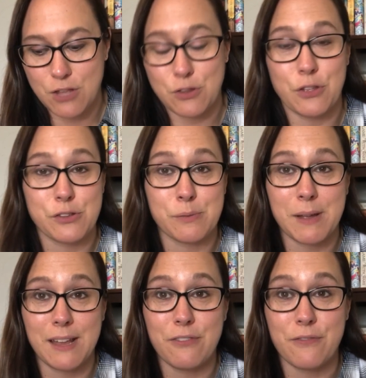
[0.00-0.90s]
So those are
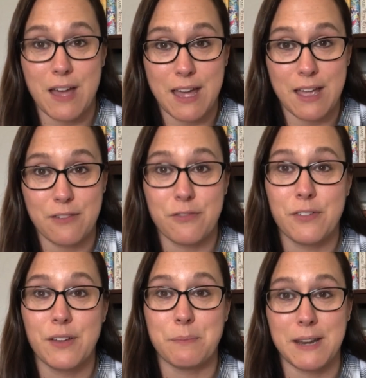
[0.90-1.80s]
my five,
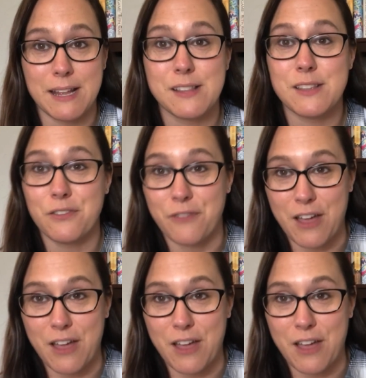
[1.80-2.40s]
my next